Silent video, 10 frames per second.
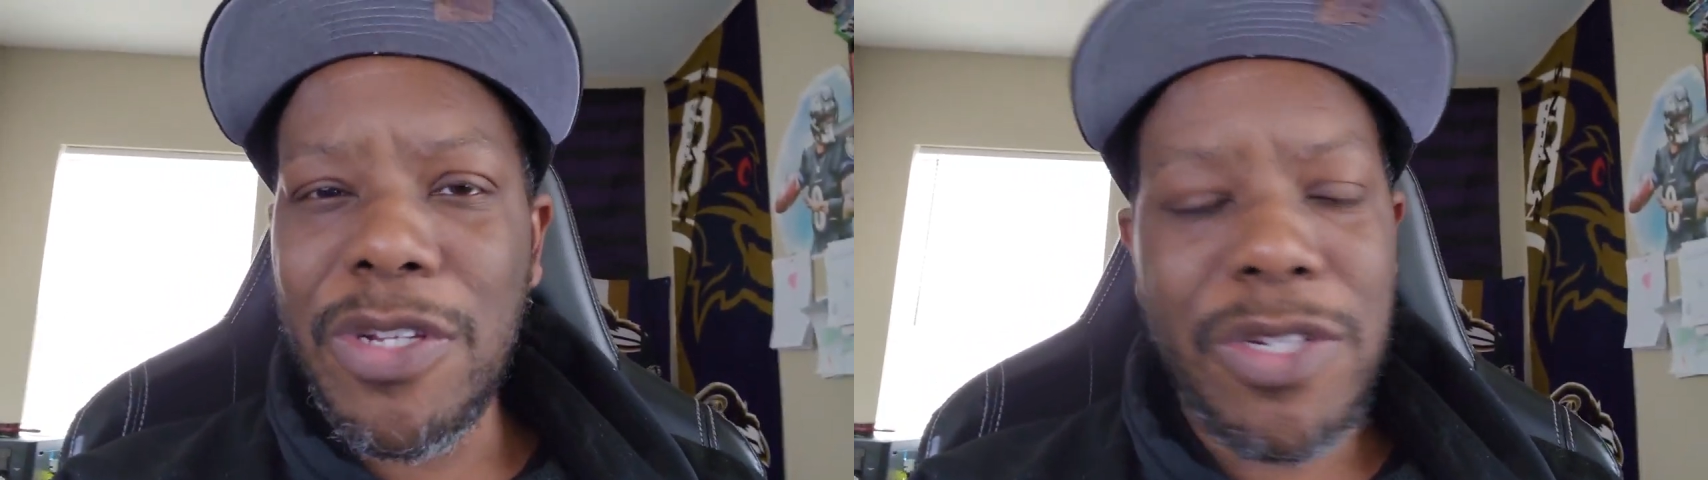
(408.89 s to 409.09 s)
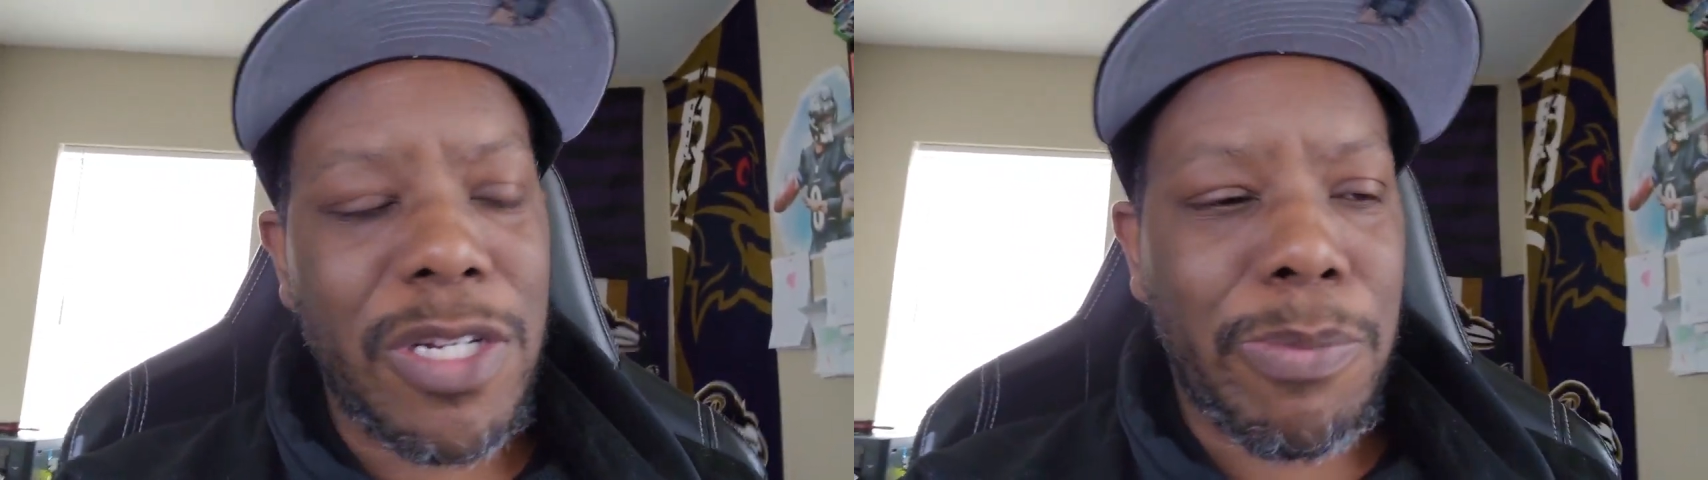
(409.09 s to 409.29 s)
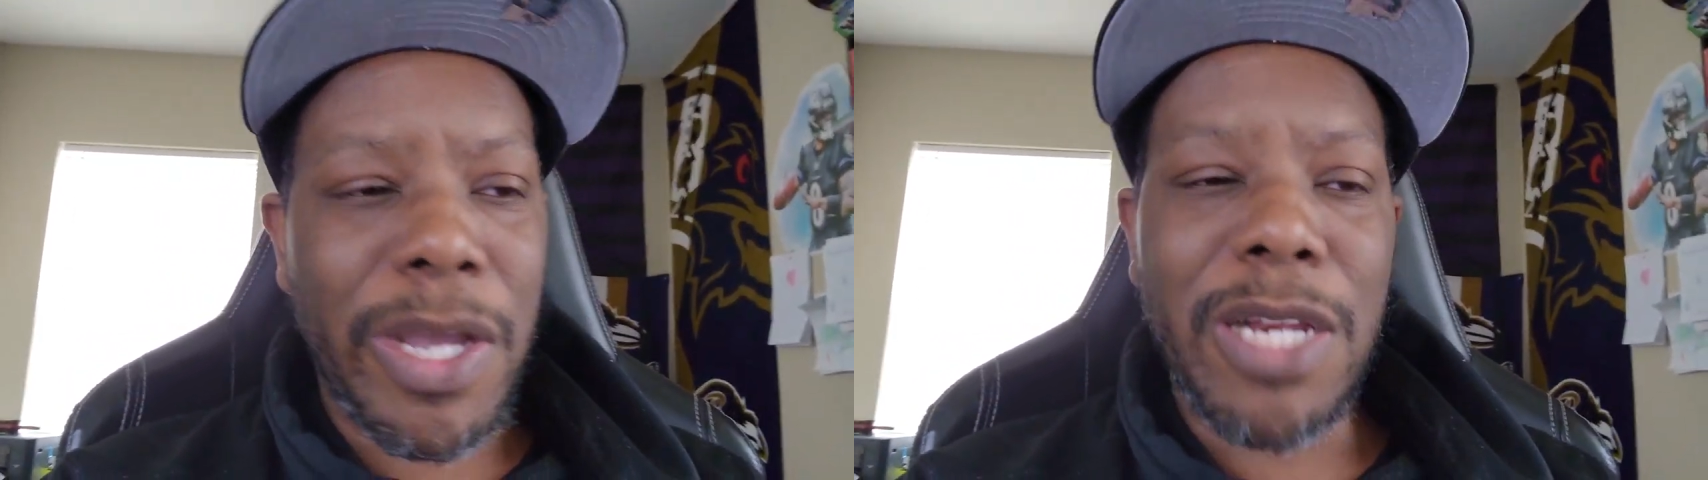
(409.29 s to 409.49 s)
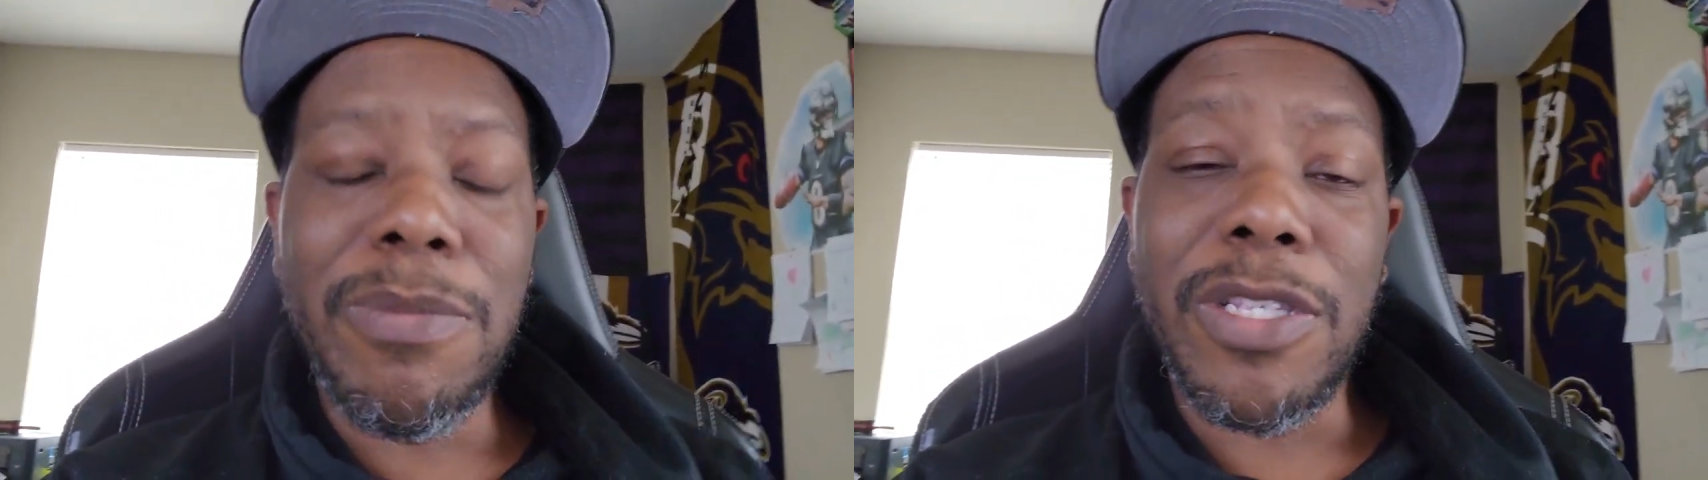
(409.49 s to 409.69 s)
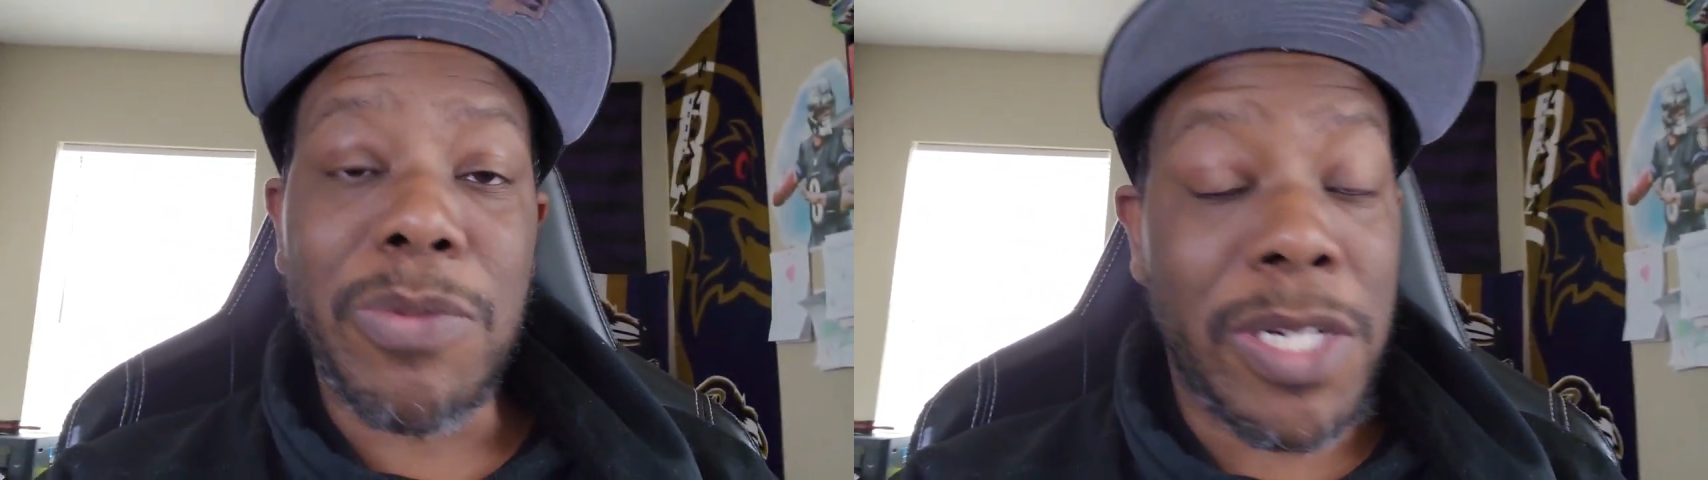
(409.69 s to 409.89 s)
You should have paid
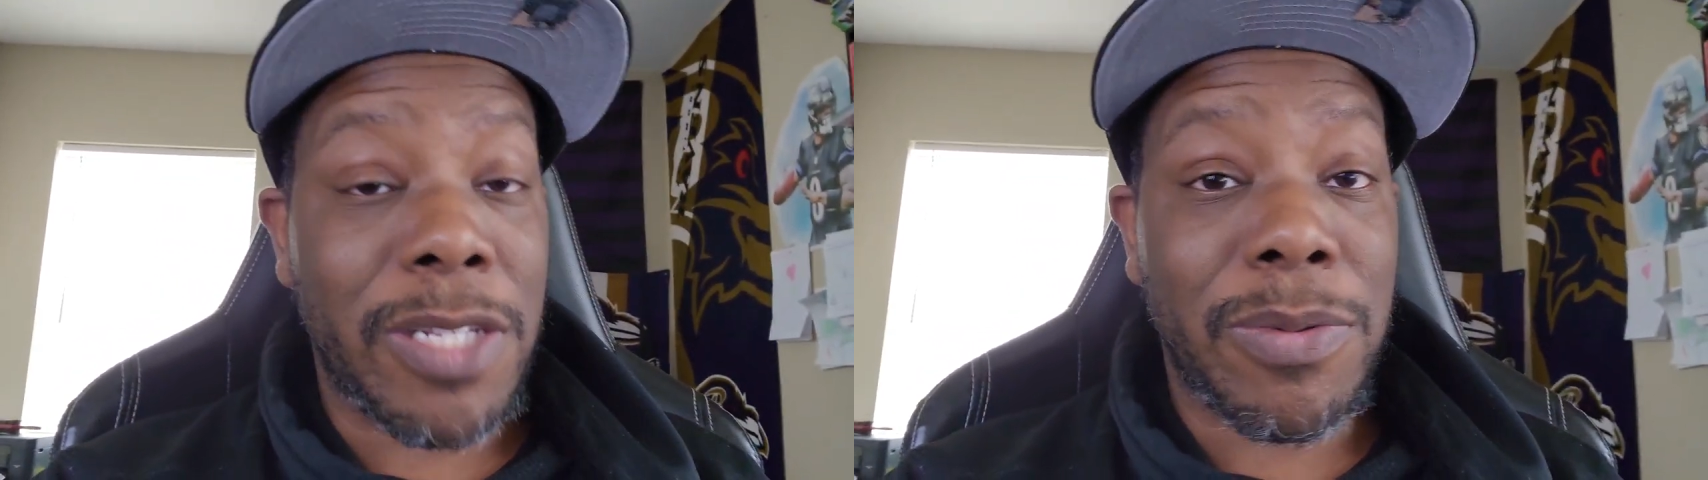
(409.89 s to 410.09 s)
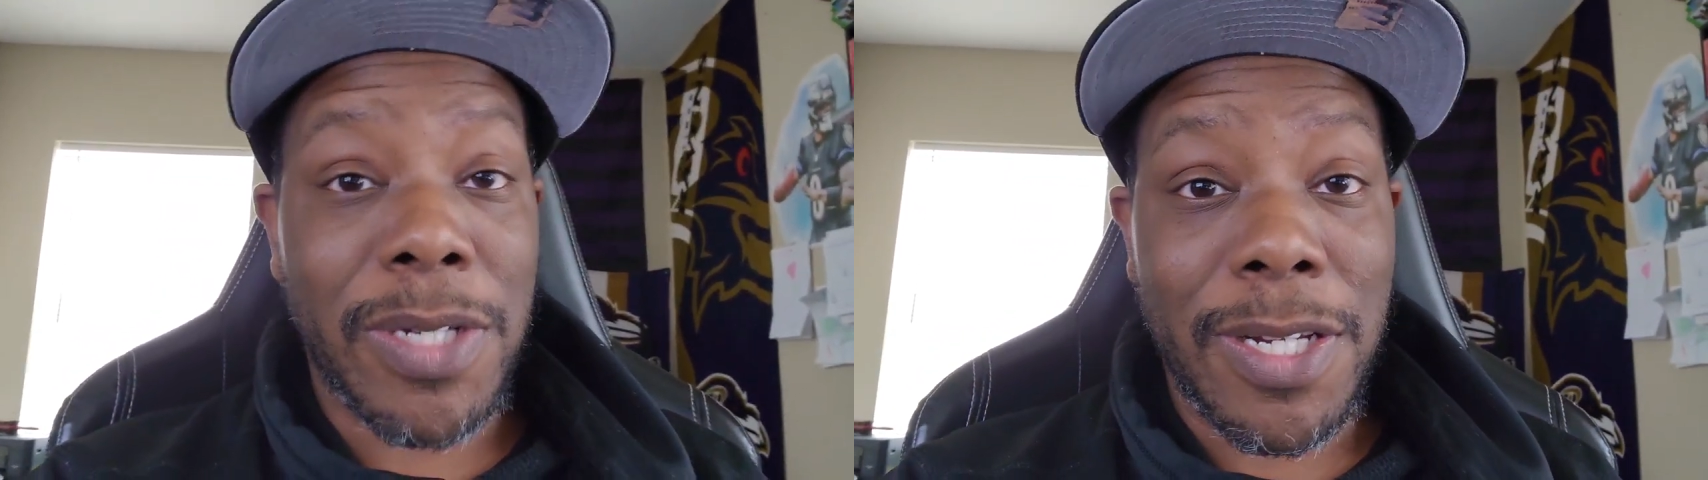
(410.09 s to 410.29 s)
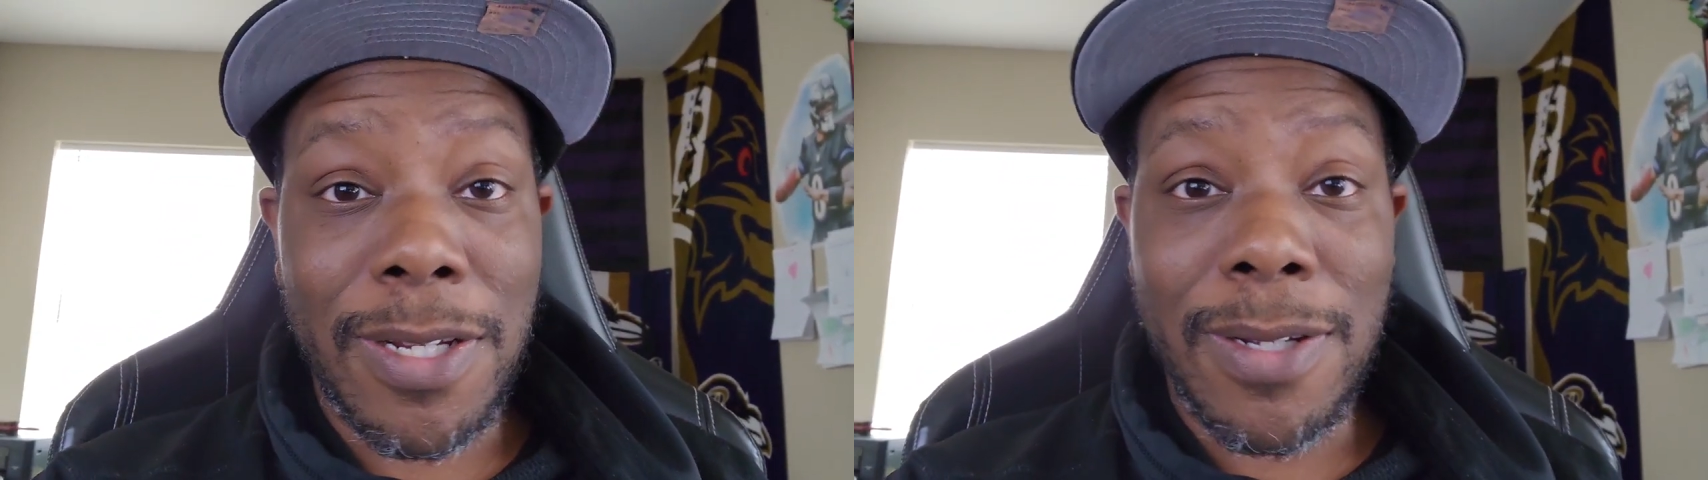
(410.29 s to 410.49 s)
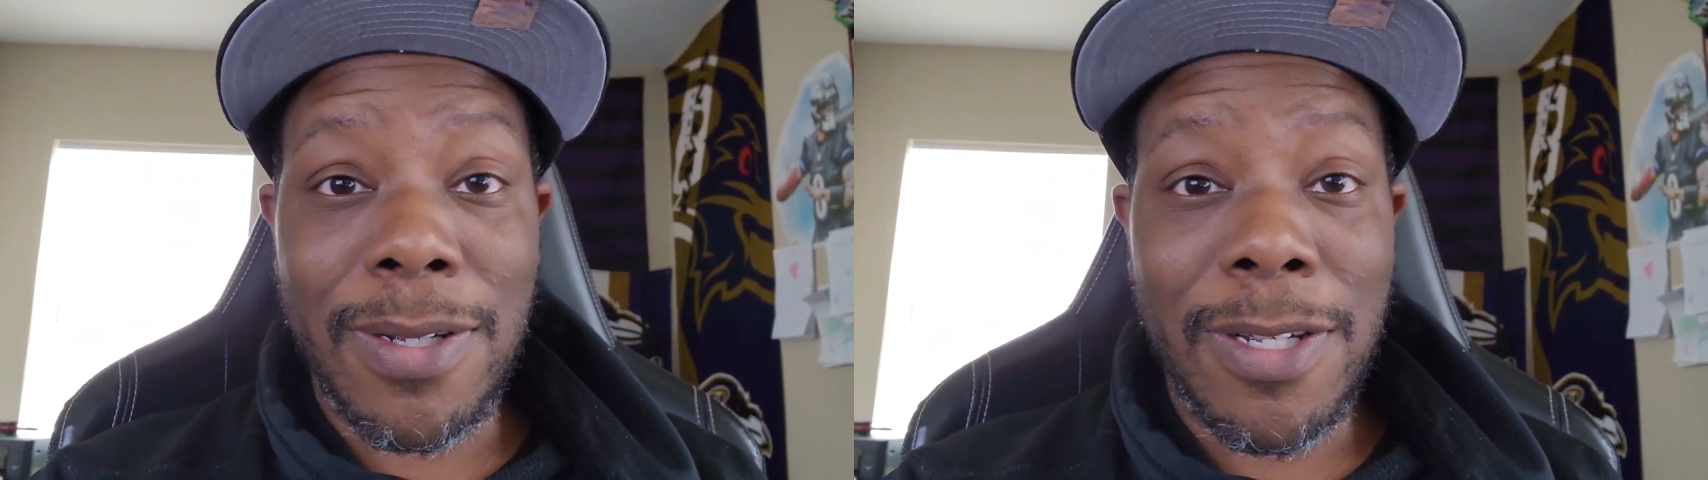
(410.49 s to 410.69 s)
him in 2020.